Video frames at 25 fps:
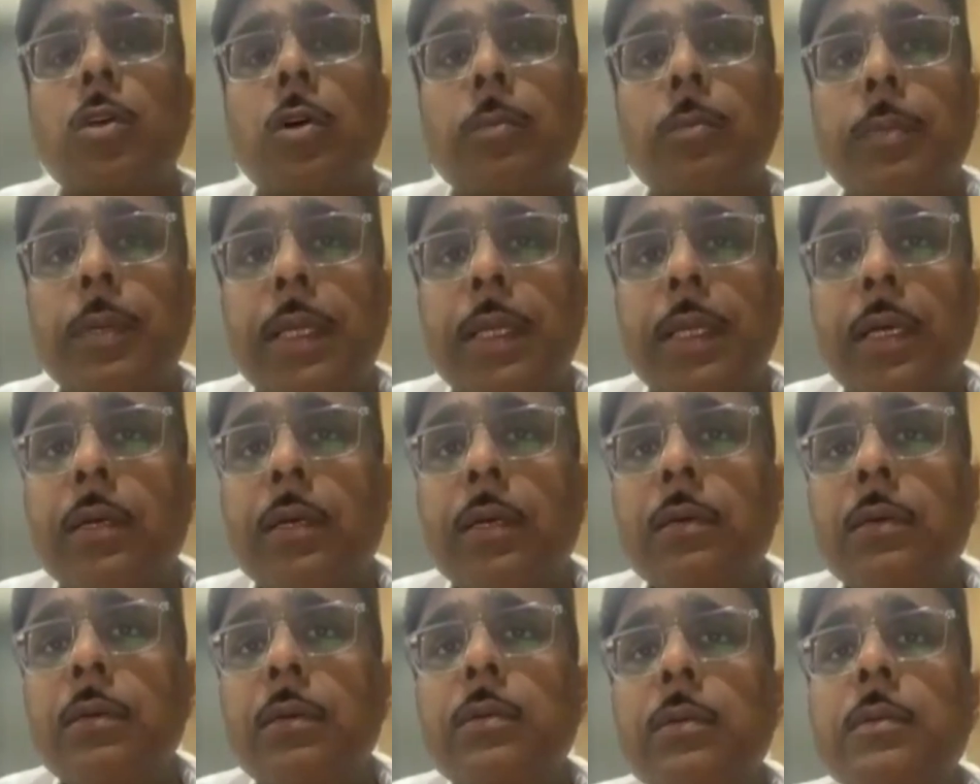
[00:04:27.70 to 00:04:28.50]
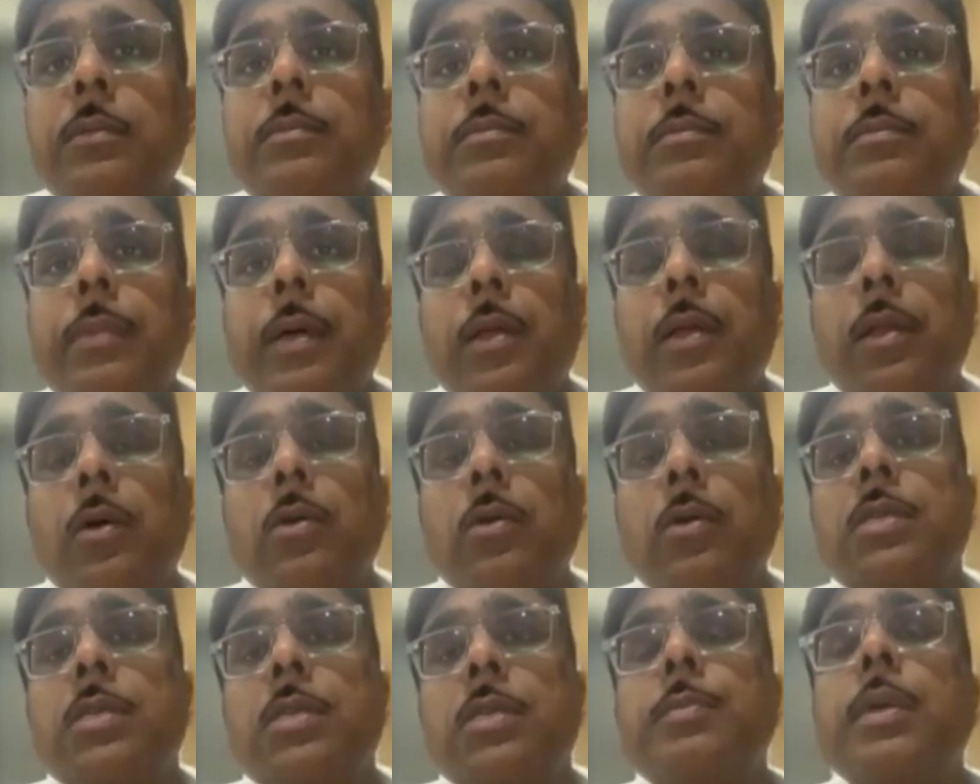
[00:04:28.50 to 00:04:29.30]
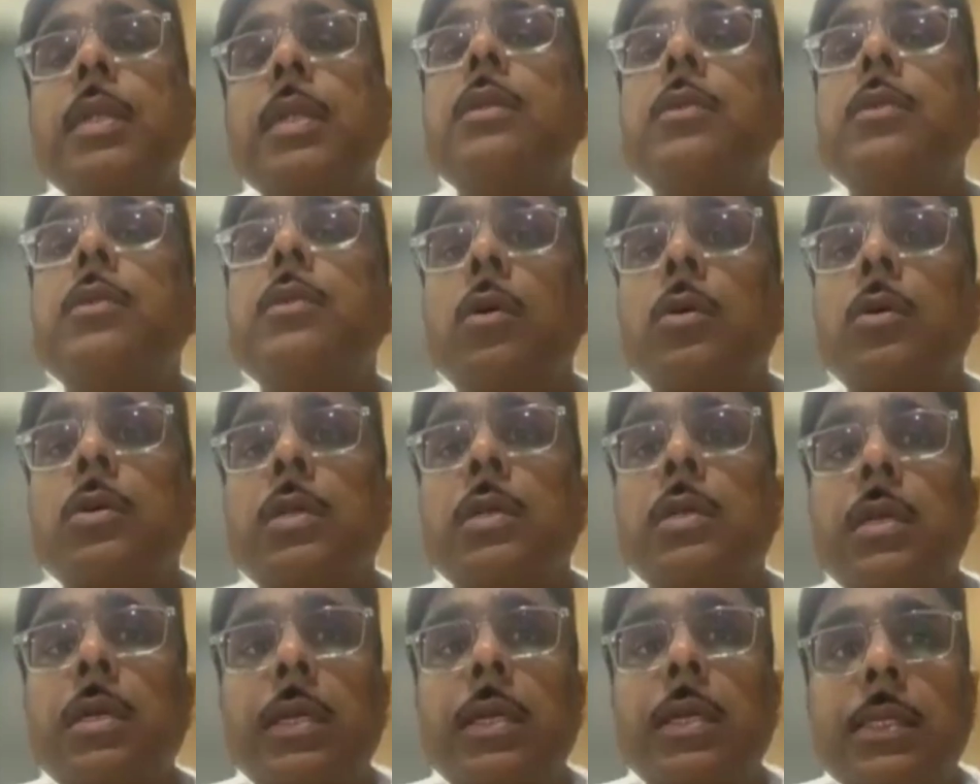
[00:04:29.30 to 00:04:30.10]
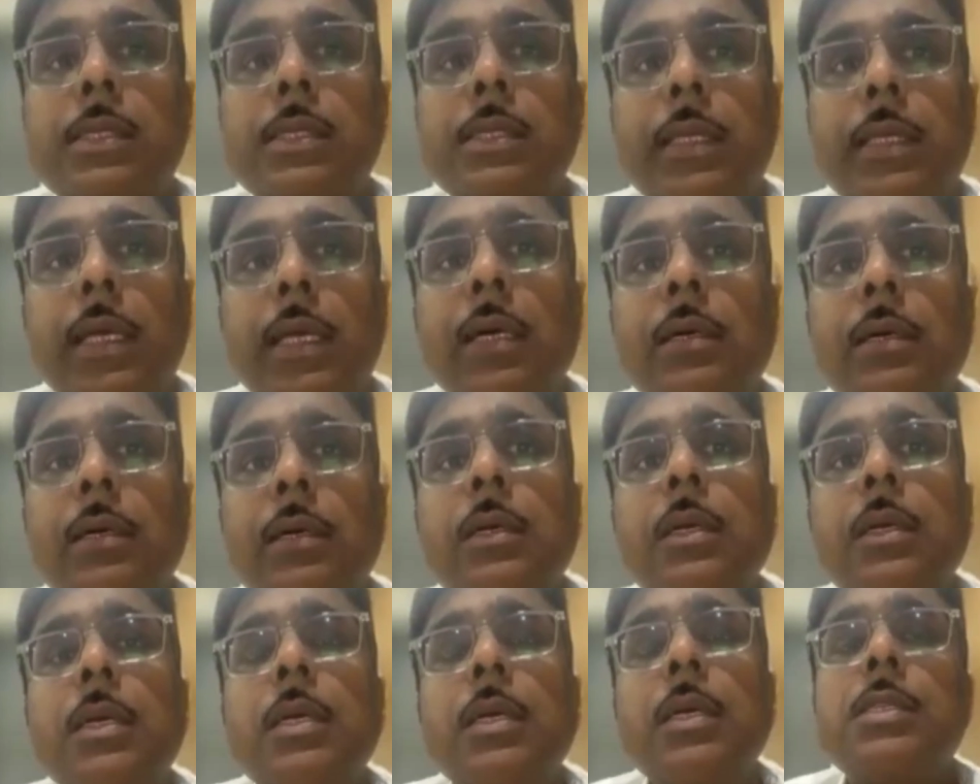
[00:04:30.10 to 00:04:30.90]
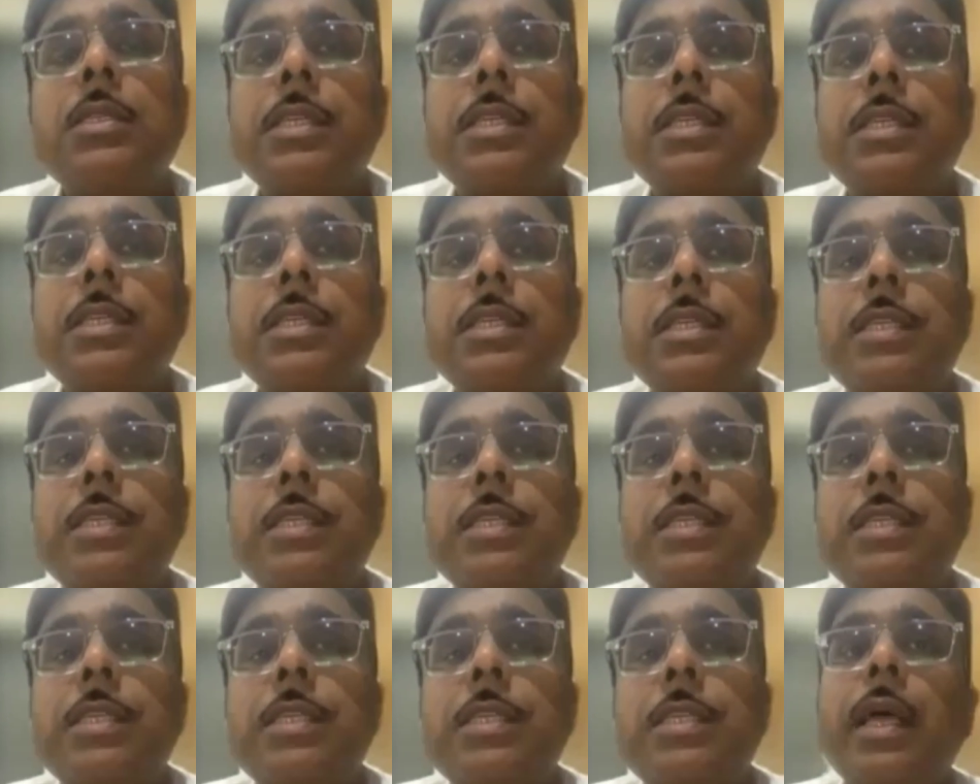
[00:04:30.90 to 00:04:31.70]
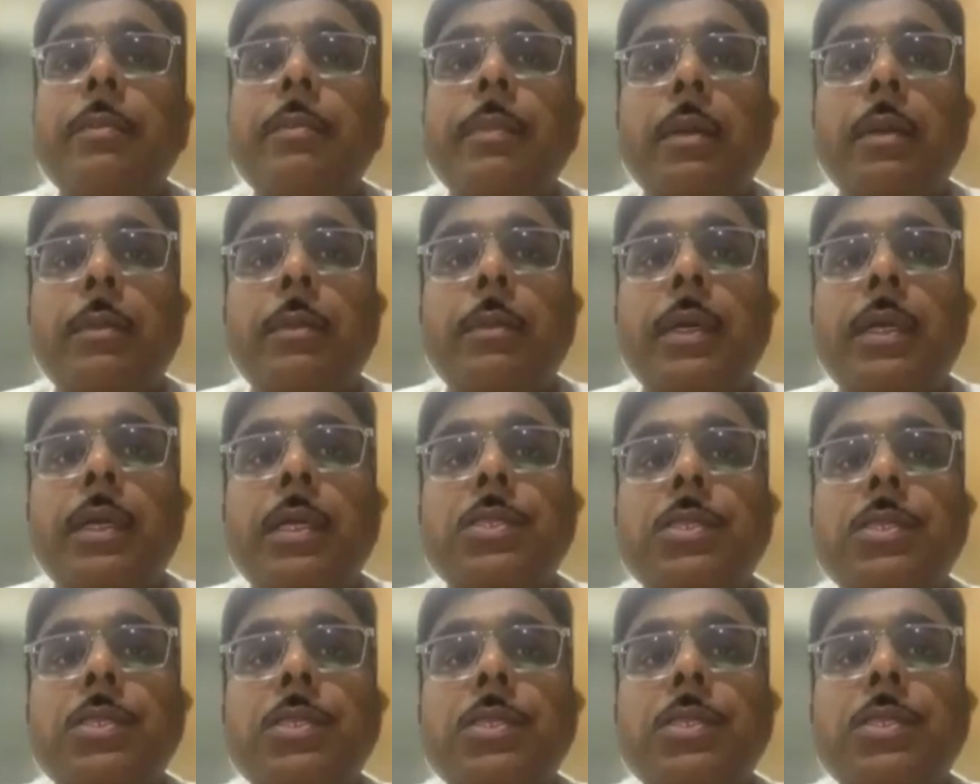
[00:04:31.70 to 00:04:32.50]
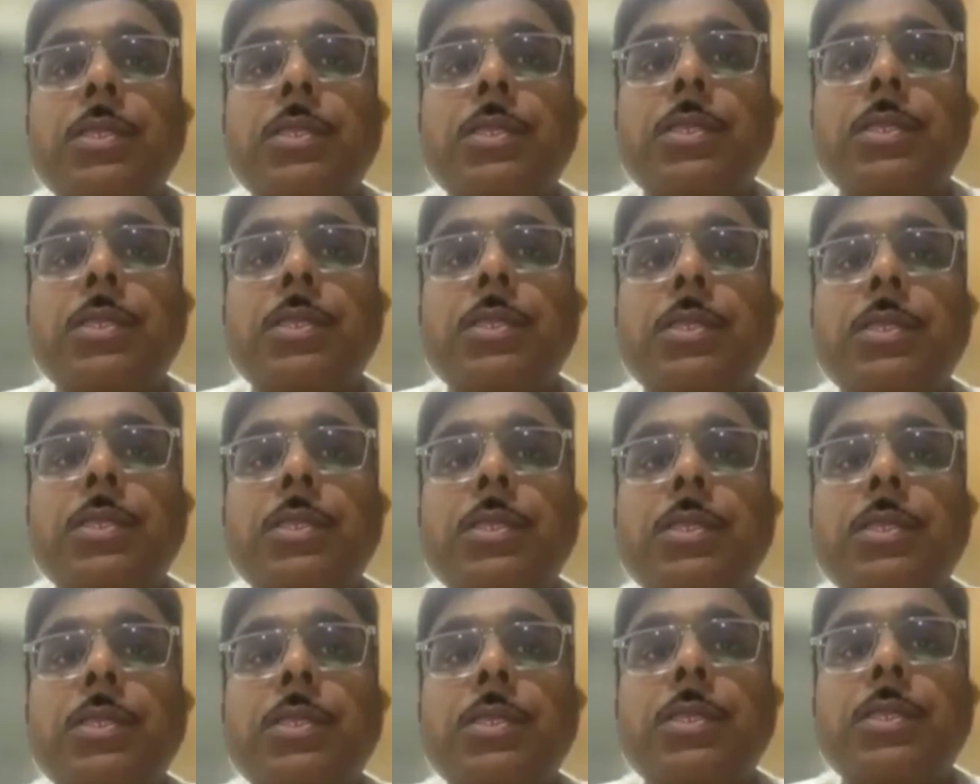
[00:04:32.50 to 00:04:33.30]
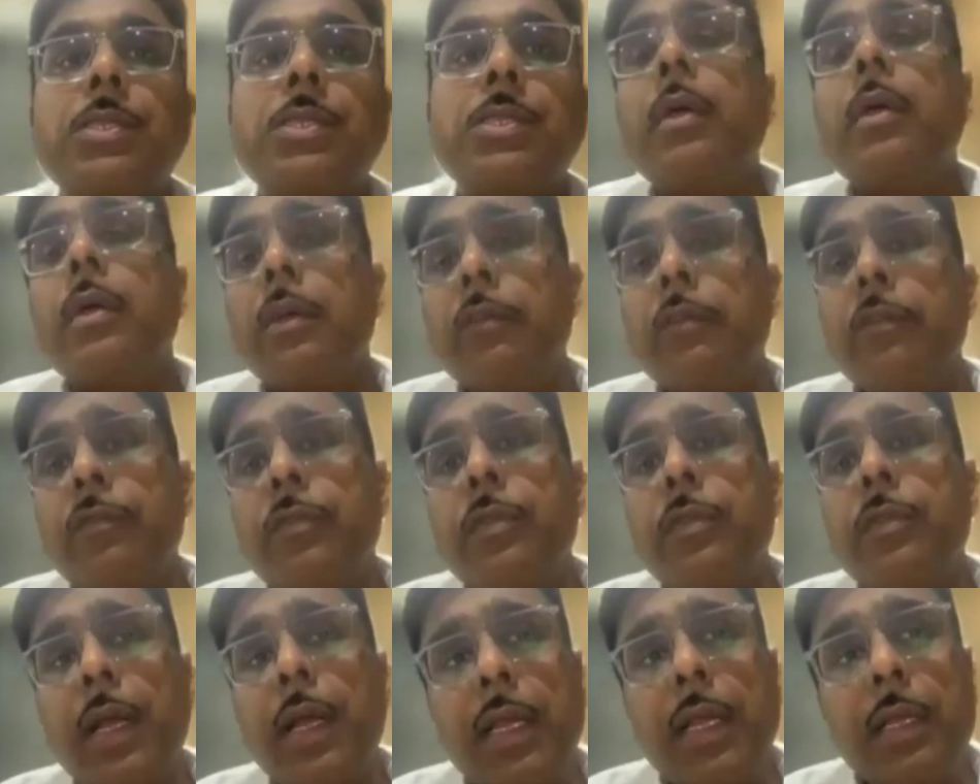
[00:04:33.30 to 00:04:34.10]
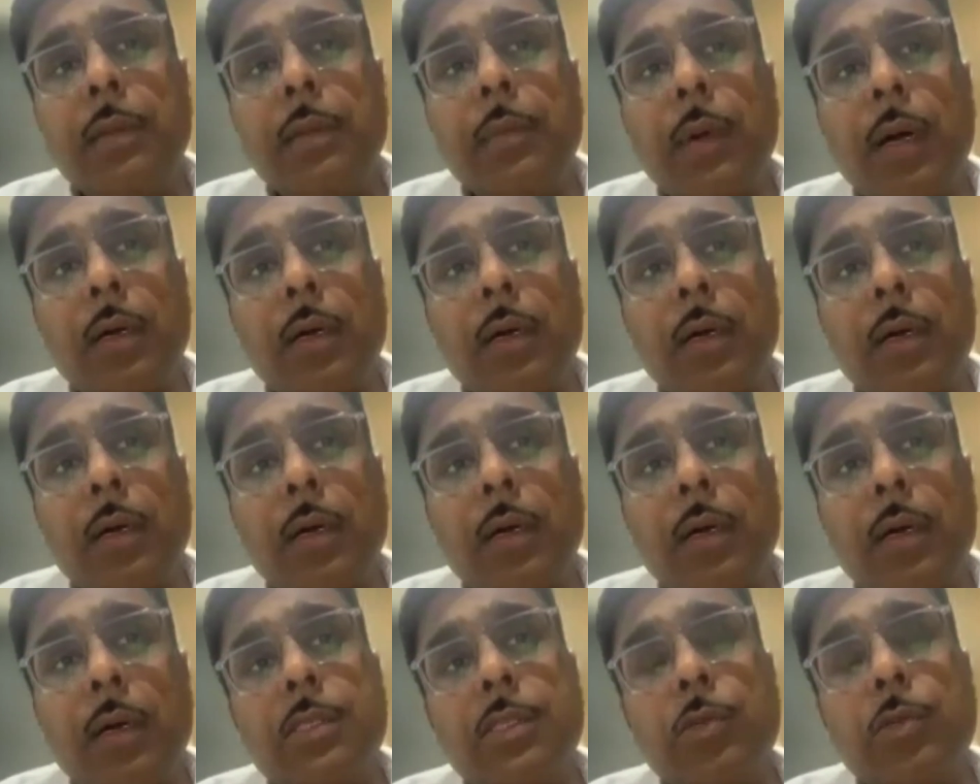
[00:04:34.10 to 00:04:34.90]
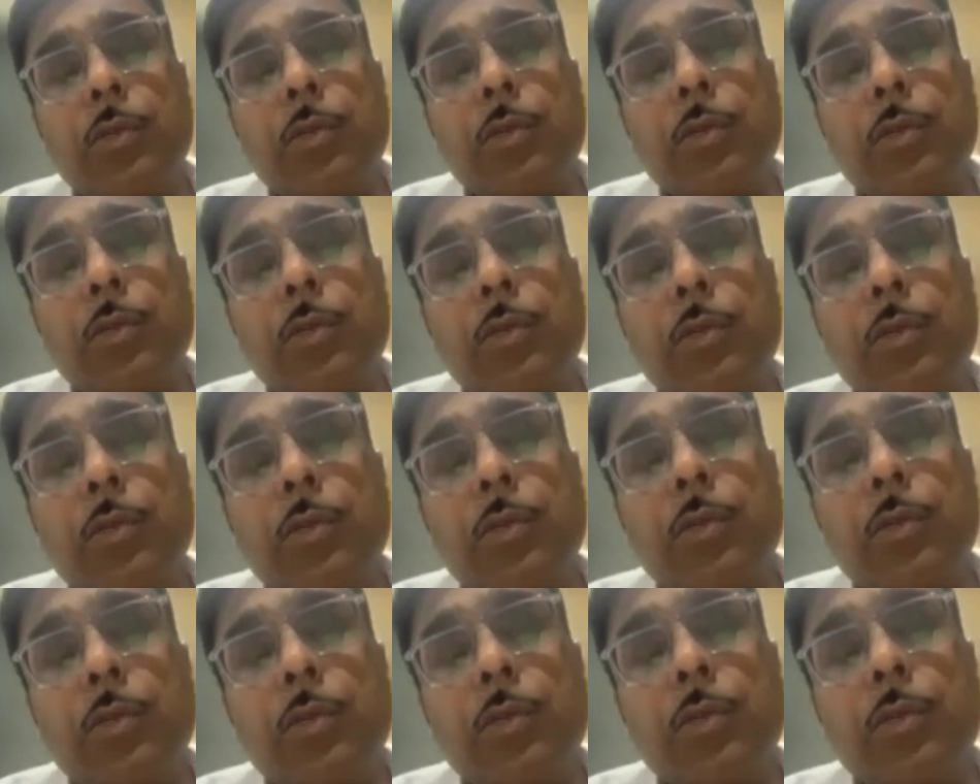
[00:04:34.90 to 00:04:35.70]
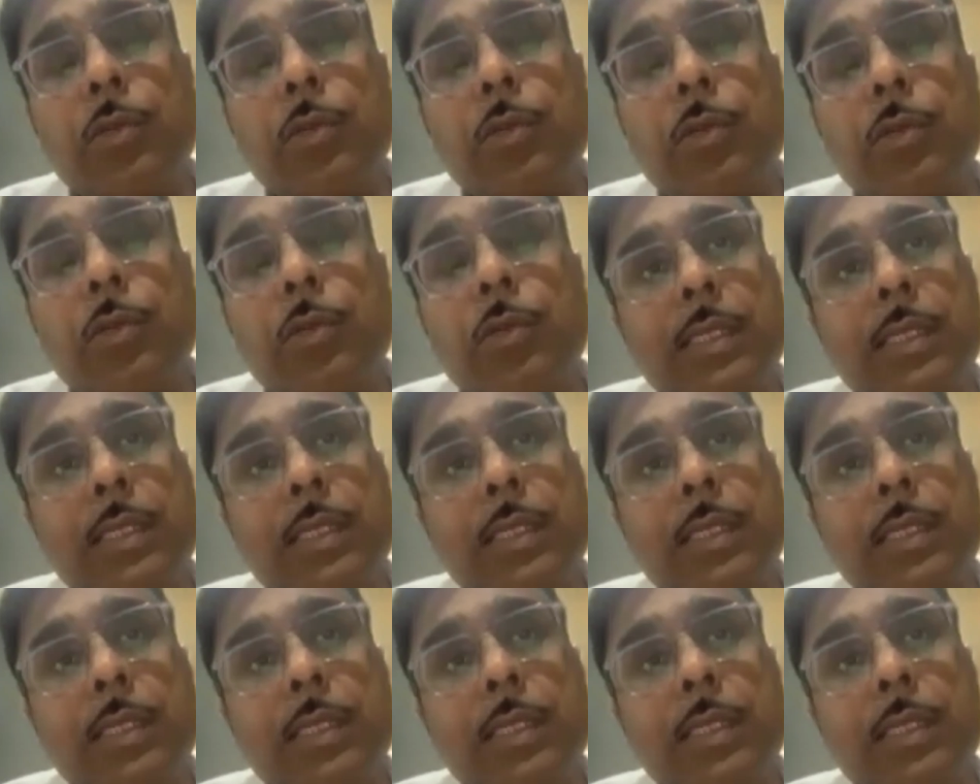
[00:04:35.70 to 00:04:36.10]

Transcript: orthopnea, paroxysmal nocturnal dyspnea, chest pain, and palpitations. If the edema is due to kidney